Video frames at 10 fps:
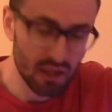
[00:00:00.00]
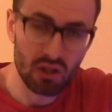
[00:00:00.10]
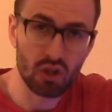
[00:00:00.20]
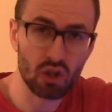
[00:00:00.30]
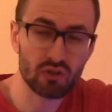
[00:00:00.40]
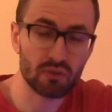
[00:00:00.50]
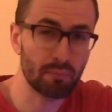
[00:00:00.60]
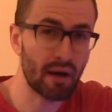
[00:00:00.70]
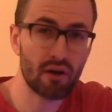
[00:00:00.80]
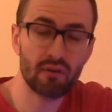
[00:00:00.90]
looks
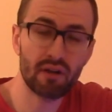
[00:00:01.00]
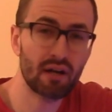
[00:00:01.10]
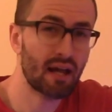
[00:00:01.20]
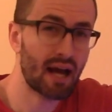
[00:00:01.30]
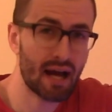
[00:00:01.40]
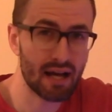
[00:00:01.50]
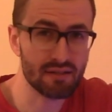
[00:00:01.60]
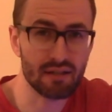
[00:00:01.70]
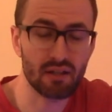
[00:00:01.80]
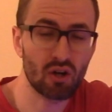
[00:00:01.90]
better than it
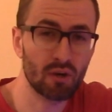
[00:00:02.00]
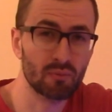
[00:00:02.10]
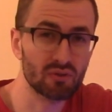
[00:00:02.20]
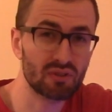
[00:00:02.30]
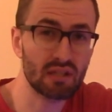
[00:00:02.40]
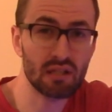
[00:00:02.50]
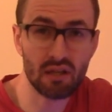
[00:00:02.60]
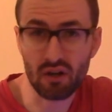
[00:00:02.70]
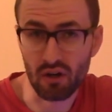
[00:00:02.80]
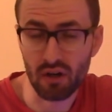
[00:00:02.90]
has in almost a
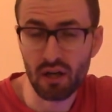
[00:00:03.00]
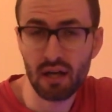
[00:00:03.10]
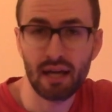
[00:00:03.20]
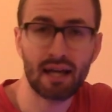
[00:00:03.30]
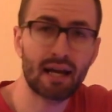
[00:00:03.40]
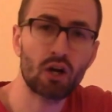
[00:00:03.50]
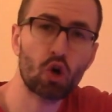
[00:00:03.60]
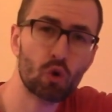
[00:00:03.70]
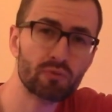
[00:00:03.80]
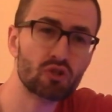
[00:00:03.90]
year. And I
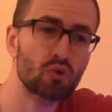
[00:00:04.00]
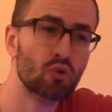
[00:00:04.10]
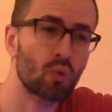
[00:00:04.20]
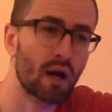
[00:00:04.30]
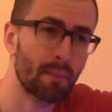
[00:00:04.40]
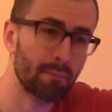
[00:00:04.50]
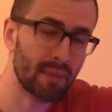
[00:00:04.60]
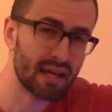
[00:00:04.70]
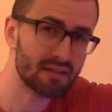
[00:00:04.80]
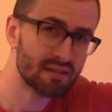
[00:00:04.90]
hope to
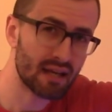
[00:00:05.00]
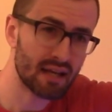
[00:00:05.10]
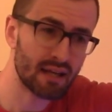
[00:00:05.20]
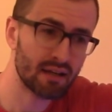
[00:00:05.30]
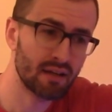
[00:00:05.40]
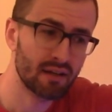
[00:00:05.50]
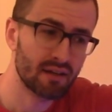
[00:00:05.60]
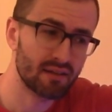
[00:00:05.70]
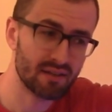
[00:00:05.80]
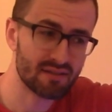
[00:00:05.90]
maintain
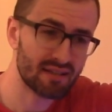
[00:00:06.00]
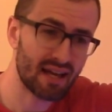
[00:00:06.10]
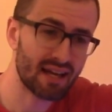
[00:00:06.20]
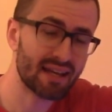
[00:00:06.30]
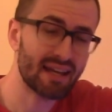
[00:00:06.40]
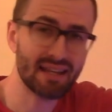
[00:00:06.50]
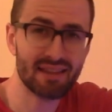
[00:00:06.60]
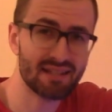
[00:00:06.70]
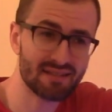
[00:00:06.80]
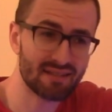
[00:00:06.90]
this tank
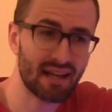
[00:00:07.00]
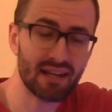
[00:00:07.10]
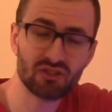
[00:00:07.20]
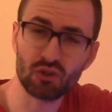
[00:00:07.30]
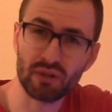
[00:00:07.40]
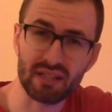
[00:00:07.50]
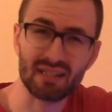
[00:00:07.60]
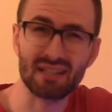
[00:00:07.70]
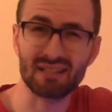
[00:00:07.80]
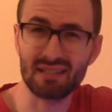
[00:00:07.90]
in this state so it
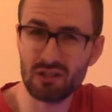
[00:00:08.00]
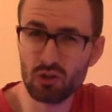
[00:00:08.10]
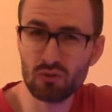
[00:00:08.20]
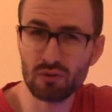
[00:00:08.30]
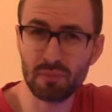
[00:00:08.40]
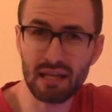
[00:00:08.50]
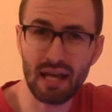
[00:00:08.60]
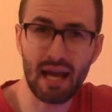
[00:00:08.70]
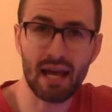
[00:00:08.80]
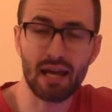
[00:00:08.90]
can continue to
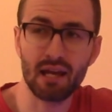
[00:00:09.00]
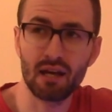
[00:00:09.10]
be a